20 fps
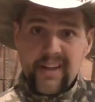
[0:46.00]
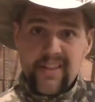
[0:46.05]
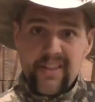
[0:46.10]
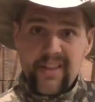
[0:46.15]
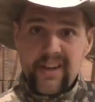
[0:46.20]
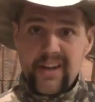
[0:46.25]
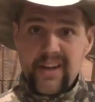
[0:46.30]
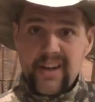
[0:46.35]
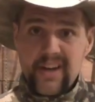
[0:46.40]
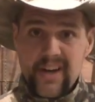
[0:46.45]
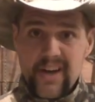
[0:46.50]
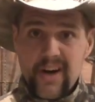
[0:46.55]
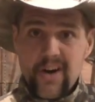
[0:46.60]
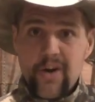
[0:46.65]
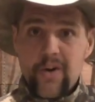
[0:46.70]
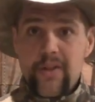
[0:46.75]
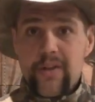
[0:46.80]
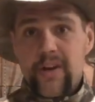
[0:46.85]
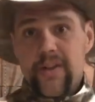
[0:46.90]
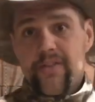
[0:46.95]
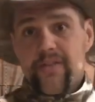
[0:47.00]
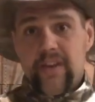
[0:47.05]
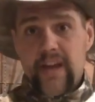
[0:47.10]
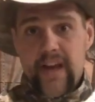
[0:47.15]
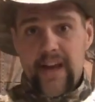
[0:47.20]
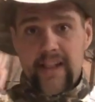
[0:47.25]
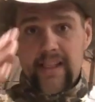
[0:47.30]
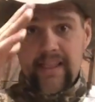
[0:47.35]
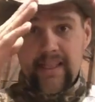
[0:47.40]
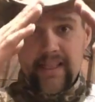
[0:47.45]
then you know that it's
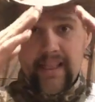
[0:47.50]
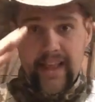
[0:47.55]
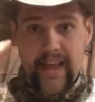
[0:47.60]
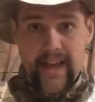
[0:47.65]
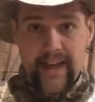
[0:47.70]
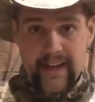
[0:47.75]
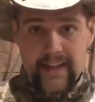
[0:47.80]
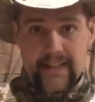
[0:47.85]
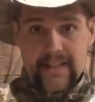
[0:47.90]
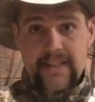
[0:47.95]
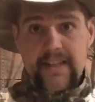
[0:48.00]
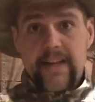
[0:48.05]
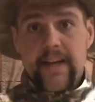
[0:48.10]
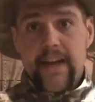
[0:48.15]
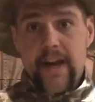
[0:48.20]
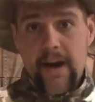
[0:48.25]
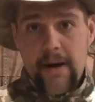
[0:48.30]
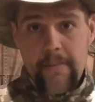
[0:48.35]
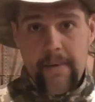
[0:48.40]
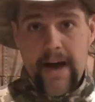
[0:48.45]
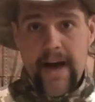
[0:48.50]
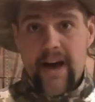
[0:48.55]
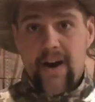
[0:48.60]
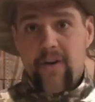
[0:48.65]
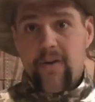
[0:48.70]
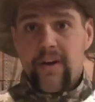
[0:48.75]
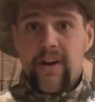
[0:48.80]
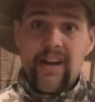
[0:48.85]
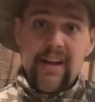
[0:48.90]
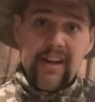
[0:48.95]
got legs that come
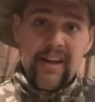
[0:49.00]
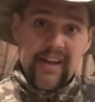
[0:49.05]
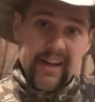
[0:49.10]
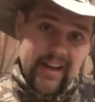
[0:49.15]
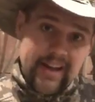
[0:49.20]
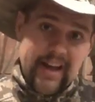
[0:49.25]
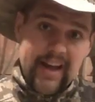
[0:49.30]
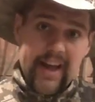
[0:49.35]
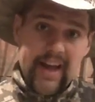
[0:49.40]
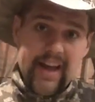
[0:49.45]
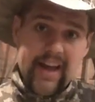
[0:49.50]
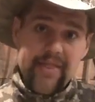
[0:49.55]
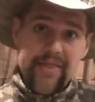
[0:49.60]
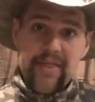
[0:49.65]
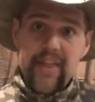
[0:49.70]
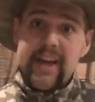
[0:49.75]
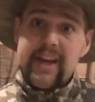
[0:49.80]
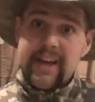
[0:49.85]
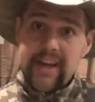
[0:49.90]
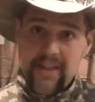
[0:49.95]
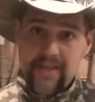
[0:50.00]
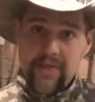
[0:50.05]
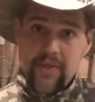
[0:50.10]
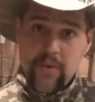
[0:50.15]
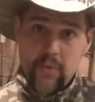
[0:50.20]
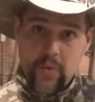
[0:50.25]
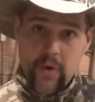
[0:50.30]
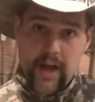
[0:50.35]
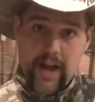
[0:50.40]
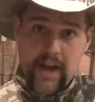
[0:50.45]
out and they get in
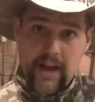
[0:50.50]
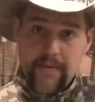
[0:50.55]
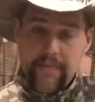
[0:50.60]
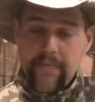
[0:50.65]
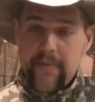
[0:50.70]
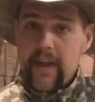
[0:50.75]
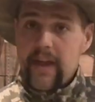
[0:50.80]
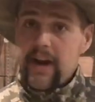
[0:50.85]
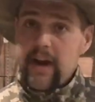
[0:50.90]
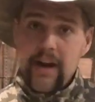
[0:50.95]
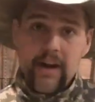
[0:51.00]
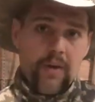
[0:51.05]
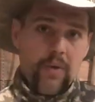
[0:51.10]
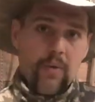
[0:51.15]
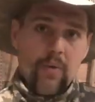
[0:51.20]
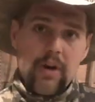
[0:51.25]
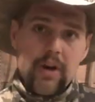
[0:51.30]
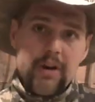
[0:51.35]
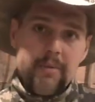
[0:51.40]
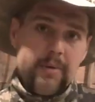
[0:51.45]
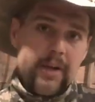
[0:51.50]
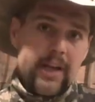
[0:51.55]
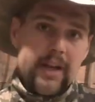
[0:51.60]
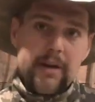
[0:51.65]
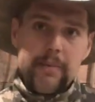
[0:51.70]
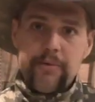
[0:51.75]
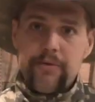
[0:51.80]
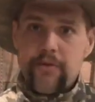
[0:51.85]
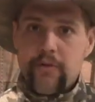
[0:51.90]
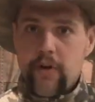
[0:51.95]
the way. And I don't want to be an
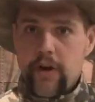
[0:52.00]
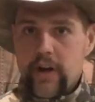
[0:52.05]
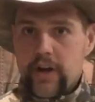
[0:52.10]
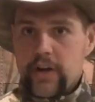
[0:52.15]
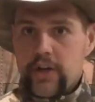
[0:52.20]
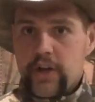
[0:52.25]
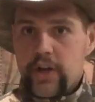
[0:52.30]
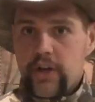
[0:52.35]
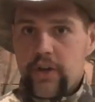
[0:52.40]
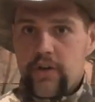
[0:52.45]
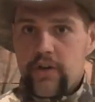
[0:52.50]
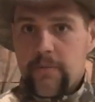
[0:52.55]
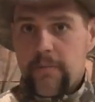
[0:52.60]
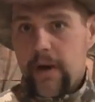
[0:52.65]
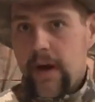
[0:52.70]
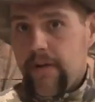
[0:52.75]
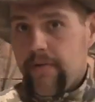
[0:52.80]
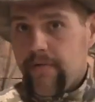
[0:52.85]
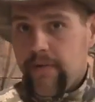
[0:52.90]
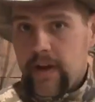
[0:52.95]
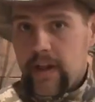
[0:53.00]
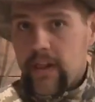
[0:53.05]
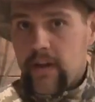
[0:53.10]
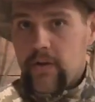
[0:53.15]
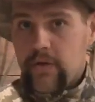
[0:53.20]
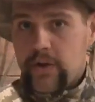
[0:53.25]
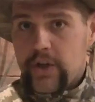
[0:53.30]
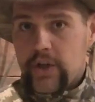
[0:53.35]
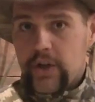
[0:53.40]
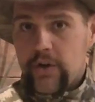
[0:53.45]
obstruction to my
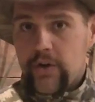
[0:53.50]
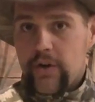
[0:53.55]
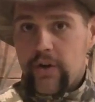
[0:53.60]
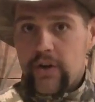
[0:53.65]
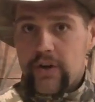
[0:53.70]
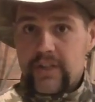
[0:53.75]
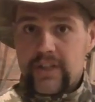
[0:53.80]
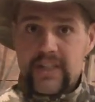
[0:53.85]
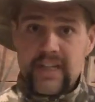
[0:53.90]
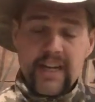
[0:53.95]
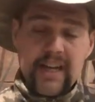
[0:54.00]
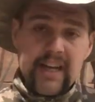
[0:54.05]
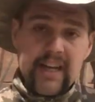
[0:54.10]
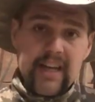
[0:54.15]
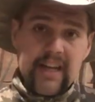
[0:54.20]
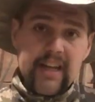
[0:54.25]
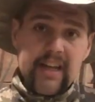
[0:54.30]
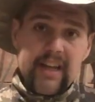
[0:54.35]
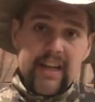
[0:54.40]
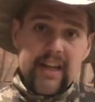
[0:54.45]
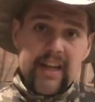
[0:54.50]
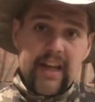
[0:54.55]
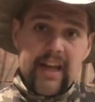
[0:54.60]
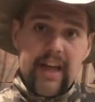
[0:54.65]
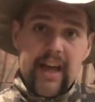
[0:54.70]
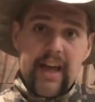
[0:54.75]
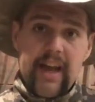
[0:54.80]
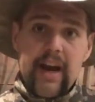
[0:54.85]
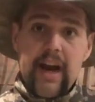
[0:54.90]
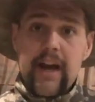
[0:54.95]
fellow shooters
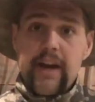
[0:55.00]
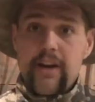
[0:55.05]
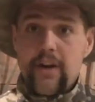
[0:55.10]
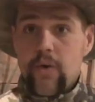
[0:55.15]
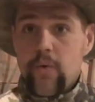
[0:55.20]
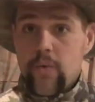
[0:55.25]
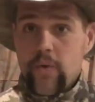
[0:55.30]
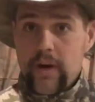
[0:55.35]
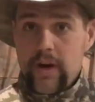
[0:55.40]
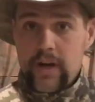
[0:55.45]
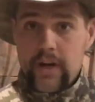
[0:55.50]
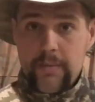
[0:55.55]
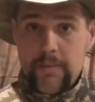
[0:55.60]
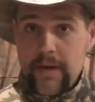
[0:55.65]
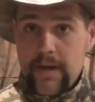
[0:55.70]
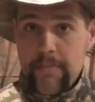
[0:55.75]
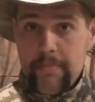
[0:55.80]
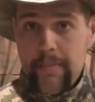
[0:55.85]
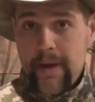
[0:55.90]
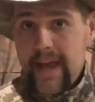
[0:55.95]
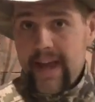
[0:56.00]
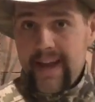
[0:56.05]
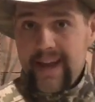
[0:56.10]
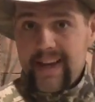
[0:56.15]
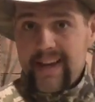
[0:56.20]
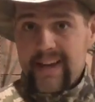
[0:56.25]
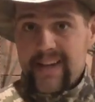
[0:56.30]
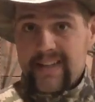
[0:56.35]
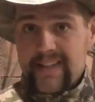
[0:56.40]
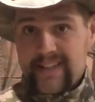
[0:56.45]
and I don't want it to be a
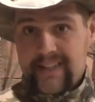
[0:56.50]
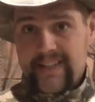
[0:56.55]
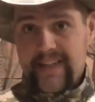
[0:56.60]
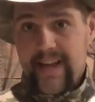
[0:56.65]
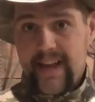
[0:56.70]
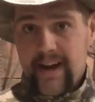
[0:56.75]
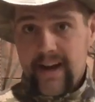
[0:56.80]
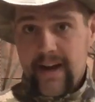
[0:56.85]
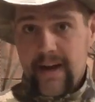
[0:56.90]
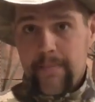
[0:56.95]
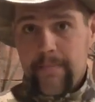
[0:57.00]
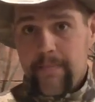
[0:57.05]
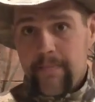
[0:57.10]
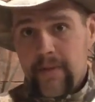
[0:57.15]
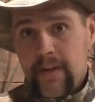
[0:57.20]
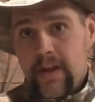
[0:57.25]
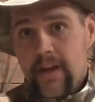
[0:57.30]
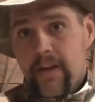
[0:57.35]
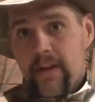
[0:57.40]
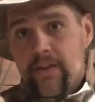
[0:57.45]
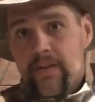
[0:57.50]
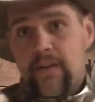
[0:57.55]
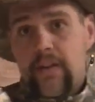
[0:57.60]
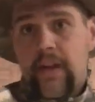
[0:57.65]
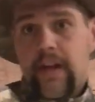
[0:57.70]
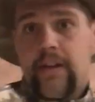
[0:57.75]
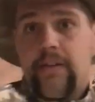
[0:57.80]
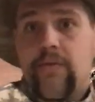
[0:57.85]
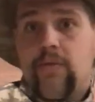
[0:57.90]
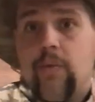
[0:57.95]
pain to set up. So
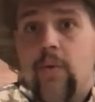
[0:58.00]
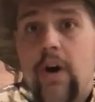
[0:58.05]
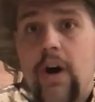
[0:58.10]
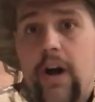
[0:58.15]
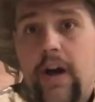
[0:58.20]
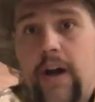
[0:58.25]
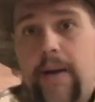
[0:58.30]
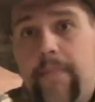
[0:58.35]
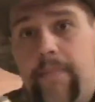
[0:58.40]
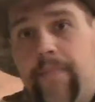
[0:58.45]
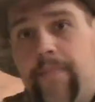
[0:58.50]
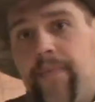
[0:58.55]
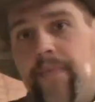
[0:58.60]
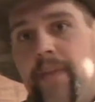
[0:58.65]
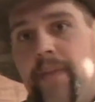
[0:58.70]
that's why